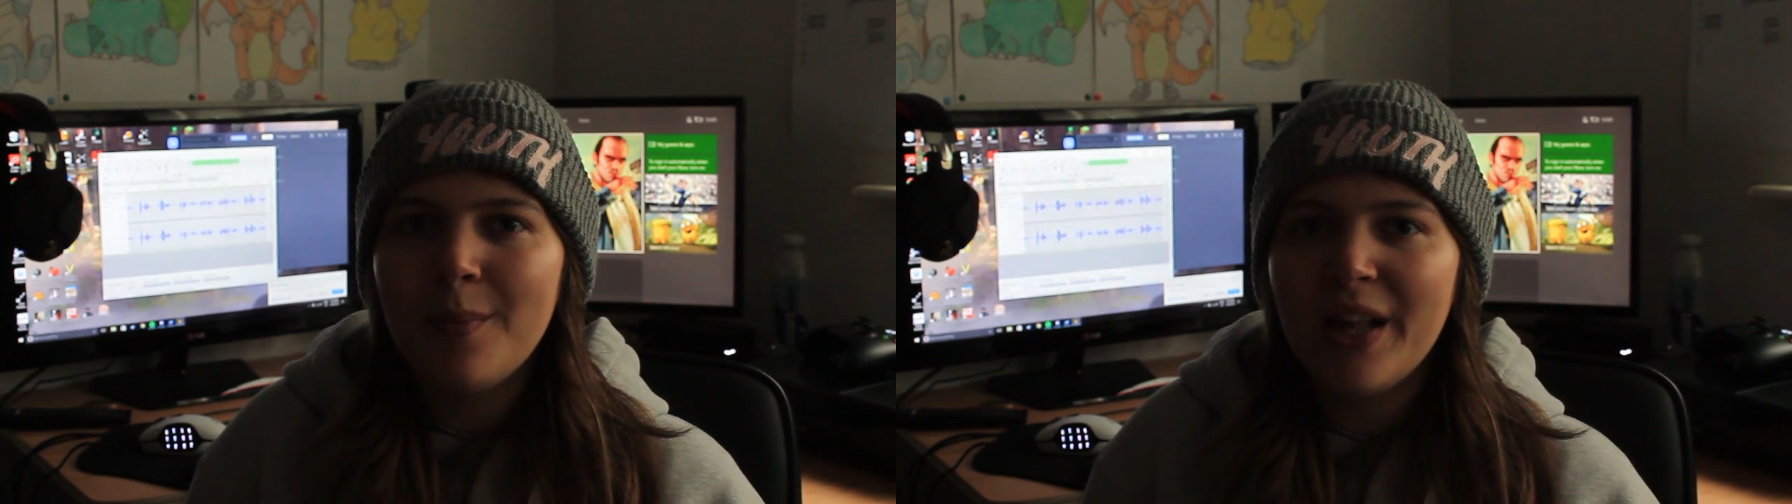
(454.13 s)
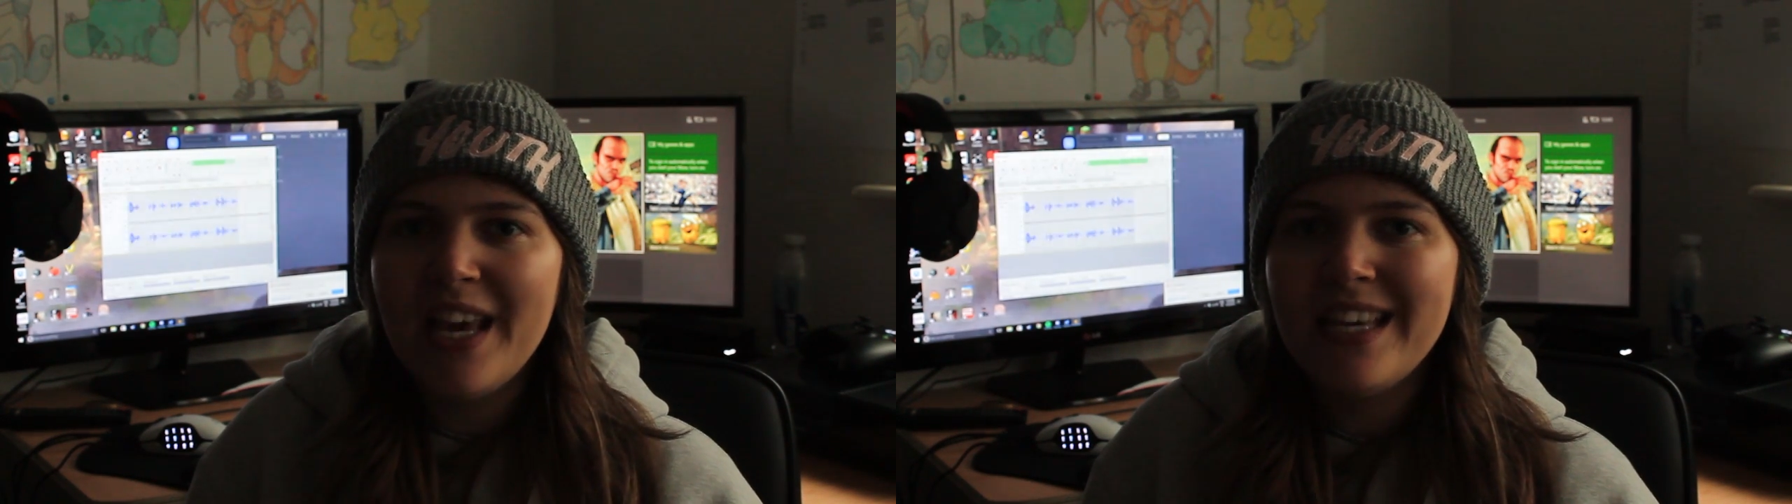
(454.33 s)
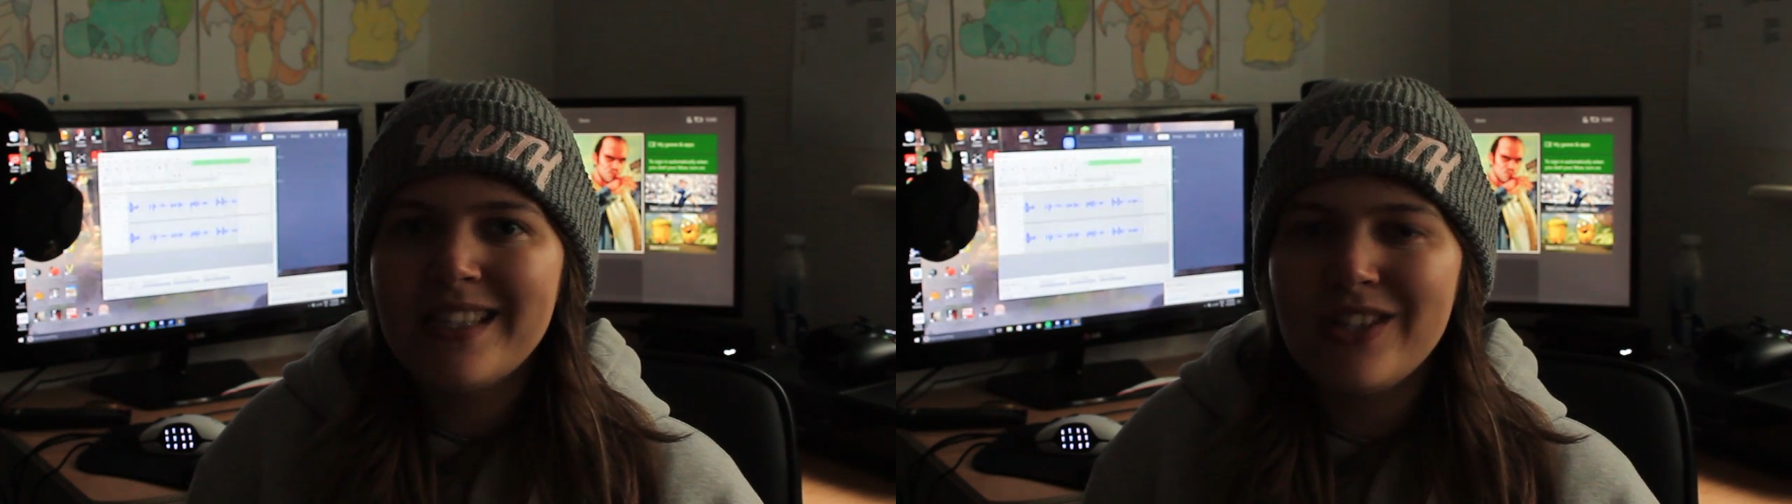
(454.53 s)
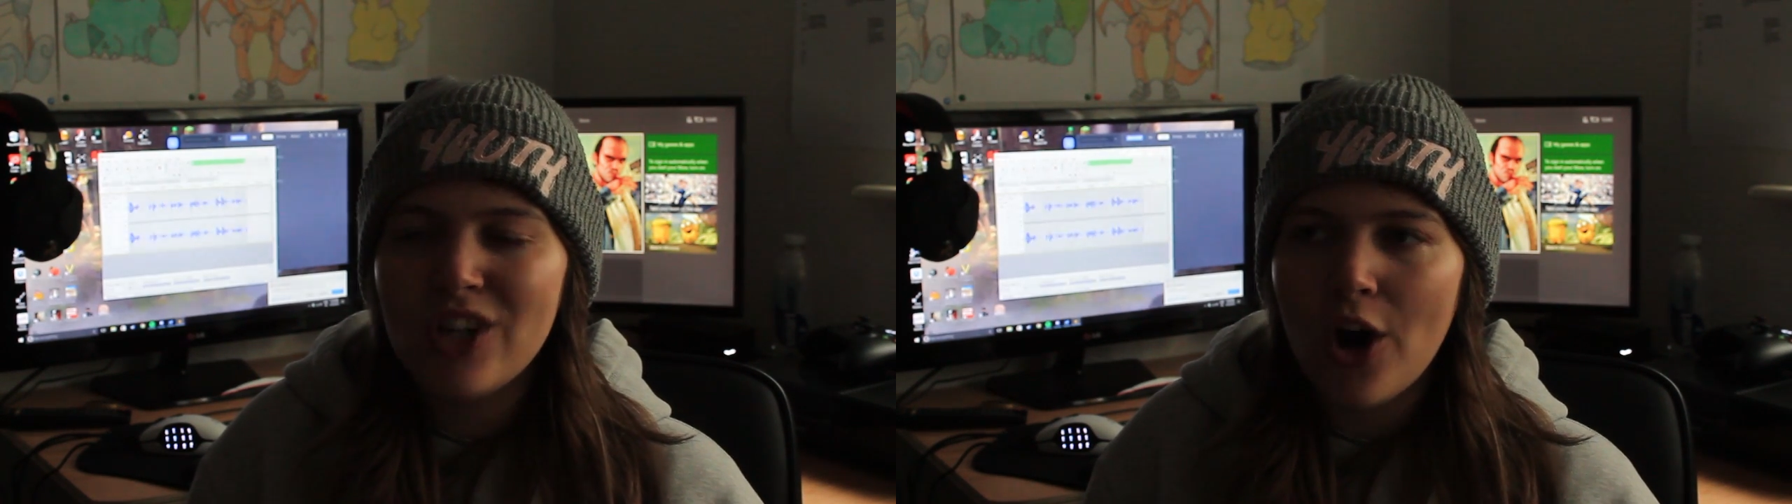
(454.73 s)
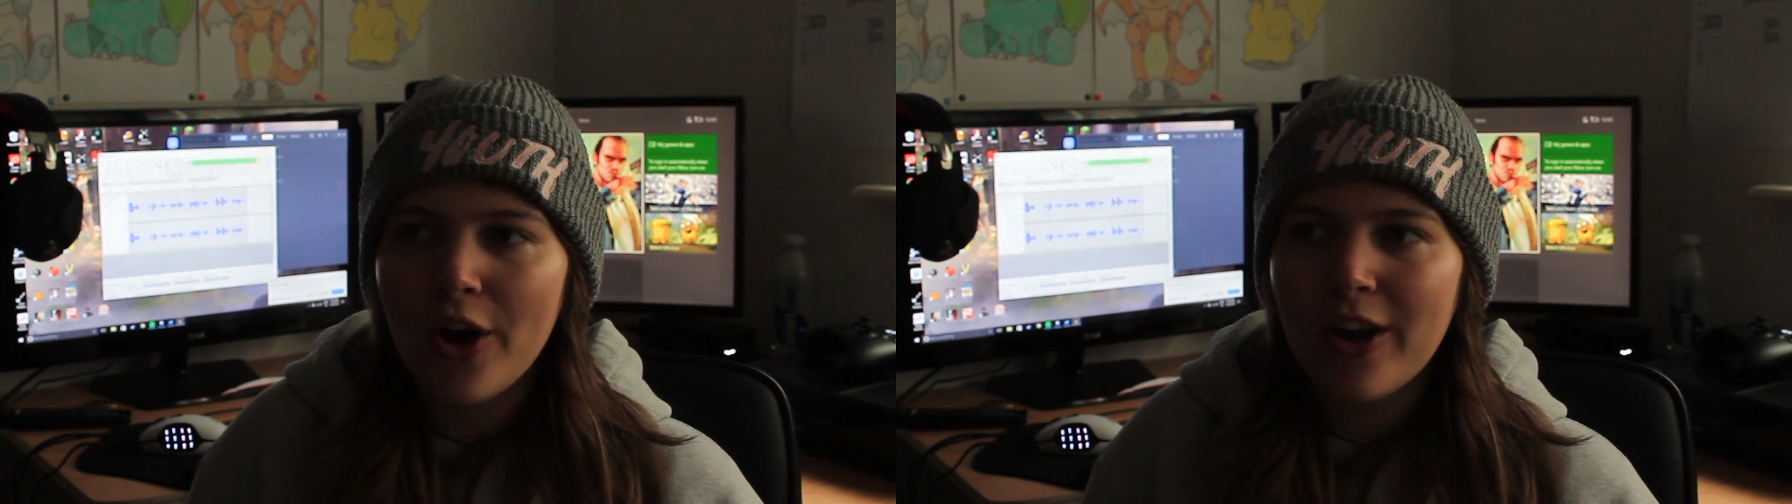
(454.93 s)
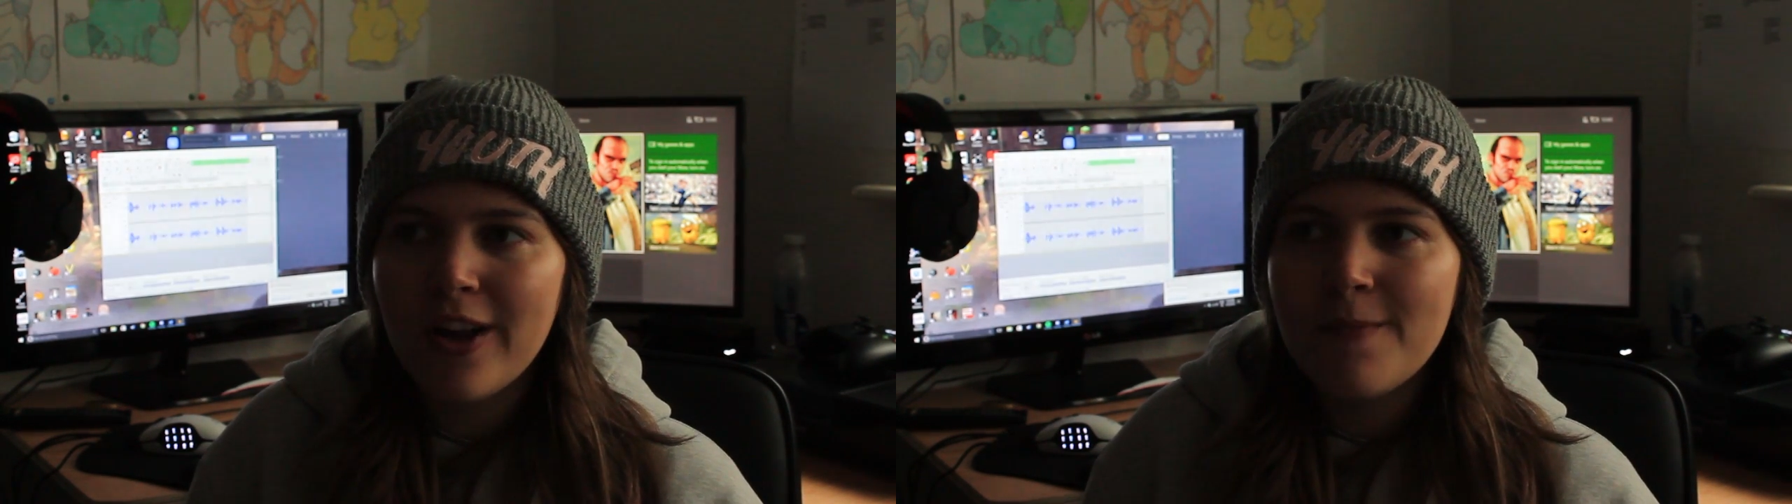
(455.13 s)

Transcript: playing as a dog,